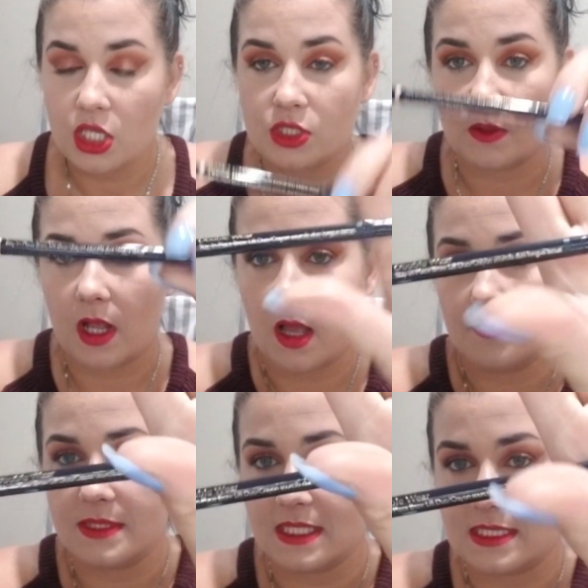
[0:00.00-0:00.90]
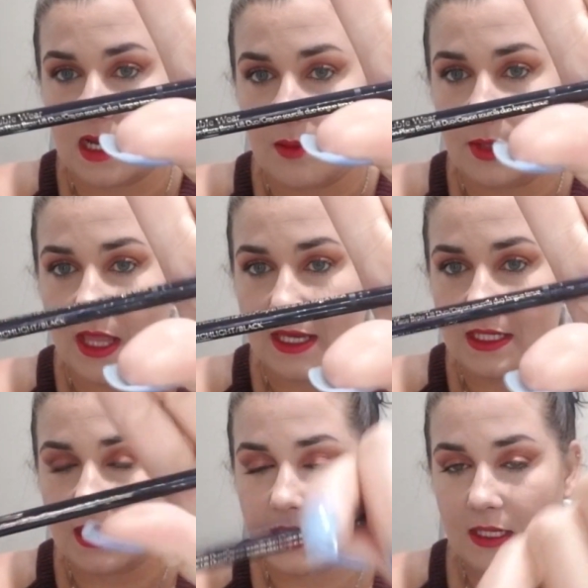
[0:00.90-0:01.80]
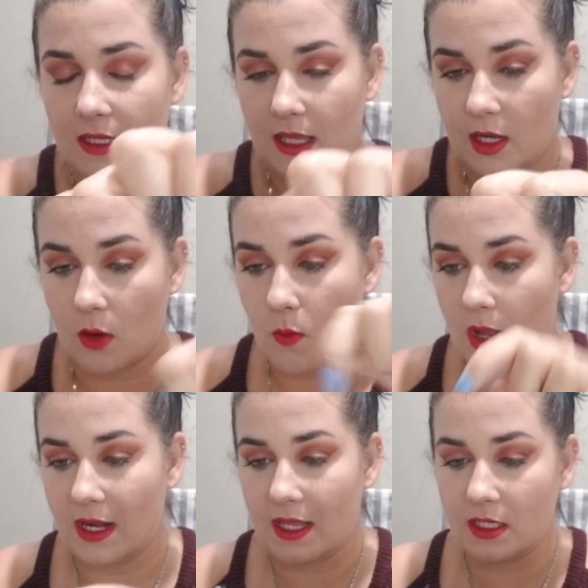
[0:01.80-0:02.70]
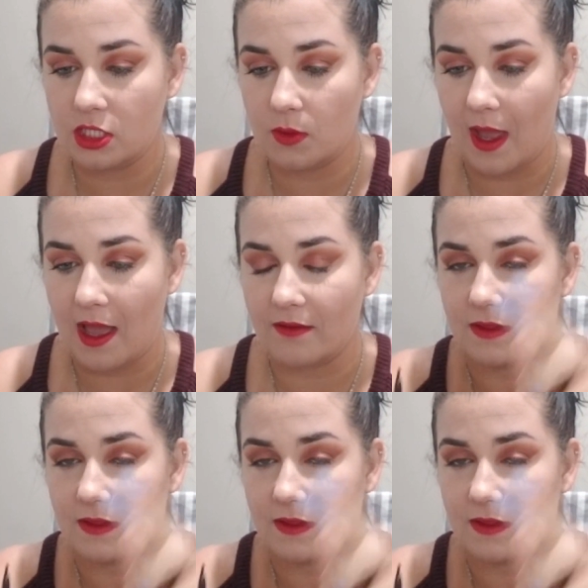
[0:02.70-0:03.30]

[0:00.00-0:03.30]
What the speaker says: So it comes, it's double-ended, and on one end you have